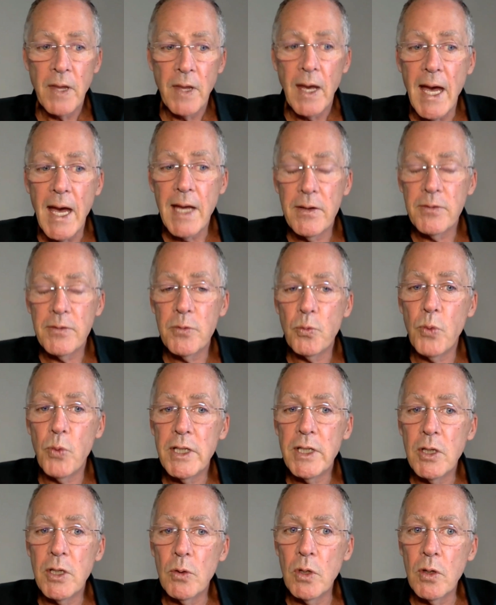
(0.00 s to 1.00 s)
And when
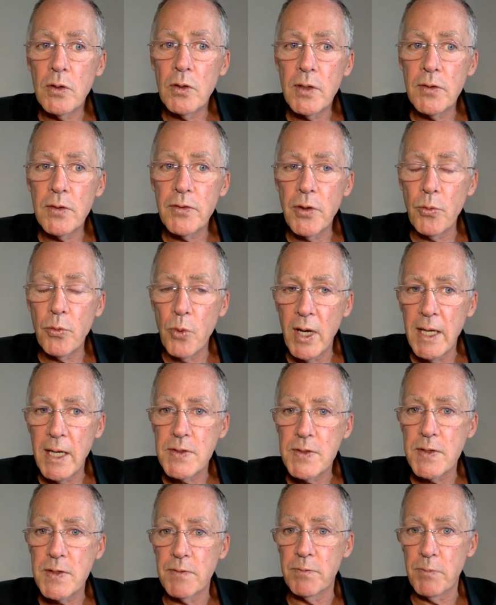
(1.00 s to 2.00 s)
you look at the
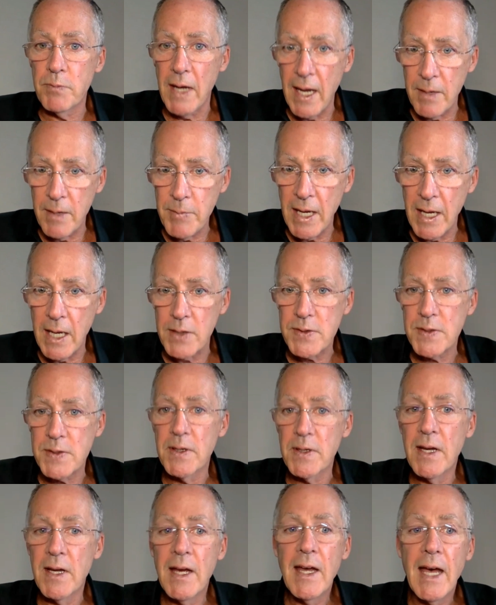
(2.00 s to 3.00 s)
rates of MS
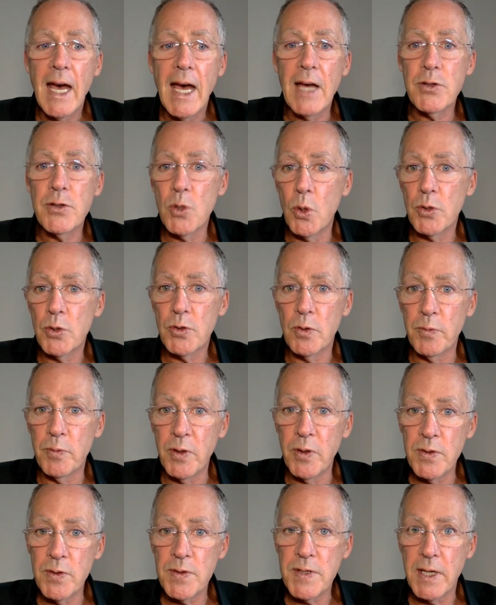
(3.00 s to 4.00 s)
and
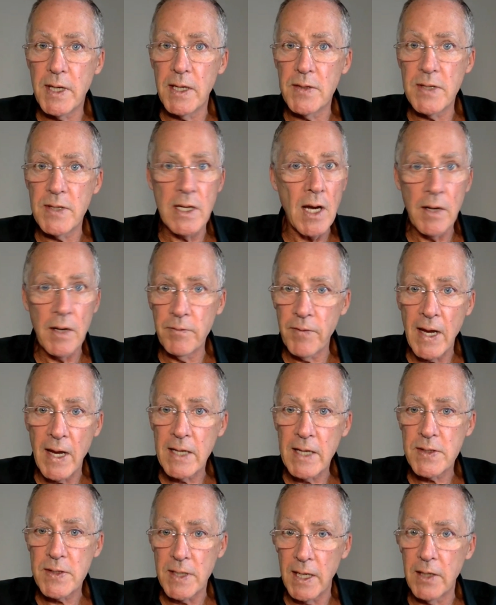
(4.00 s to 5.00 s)
autoimmune disease in
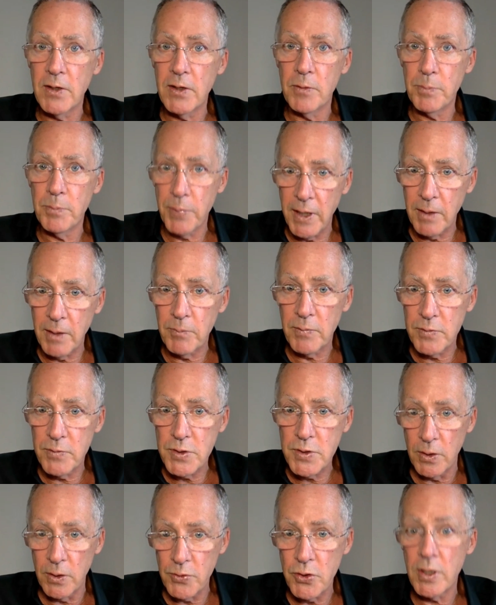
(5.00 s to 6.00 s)
unvaccinated
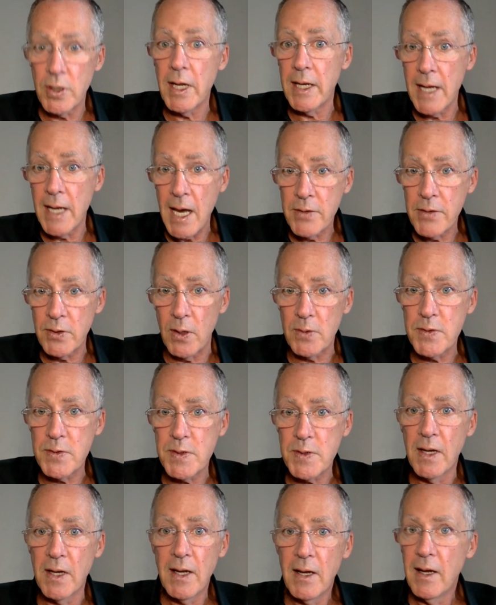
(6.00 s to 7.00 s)
children and adults,